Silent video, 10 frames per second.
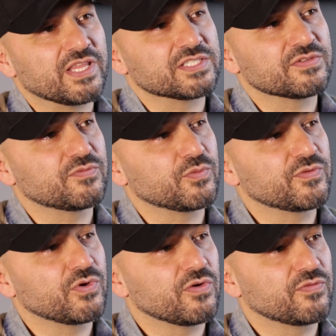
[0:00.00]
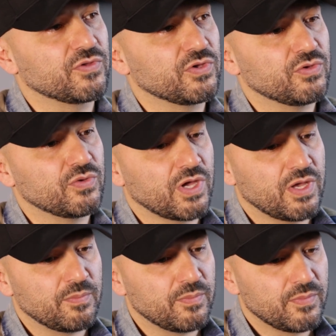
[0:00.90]
There's a f- we've got a few
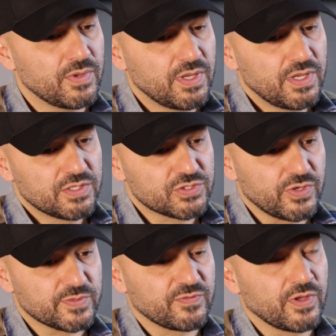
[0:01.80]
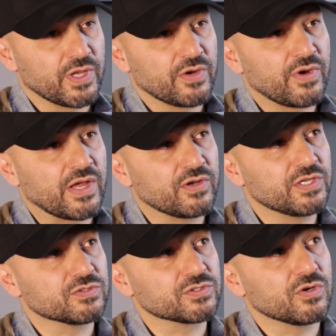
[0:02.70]
um, scripts floating around.
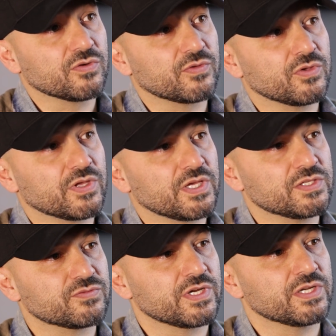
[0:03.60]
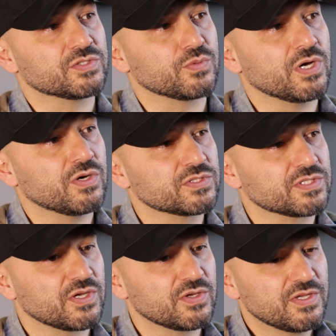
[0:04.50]
Ishan's got a few that he's written as well,
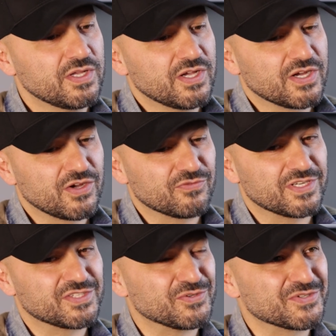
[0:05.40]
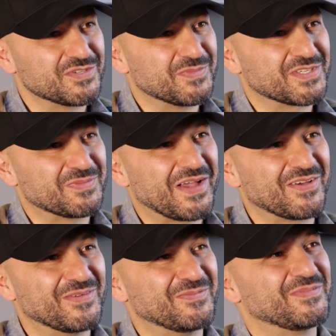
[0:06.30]
so I can't really talk too much
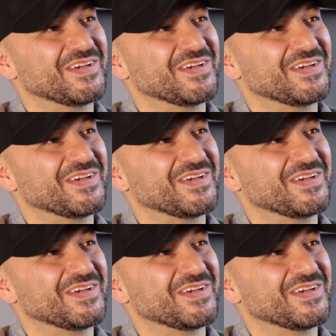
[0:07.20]
about them.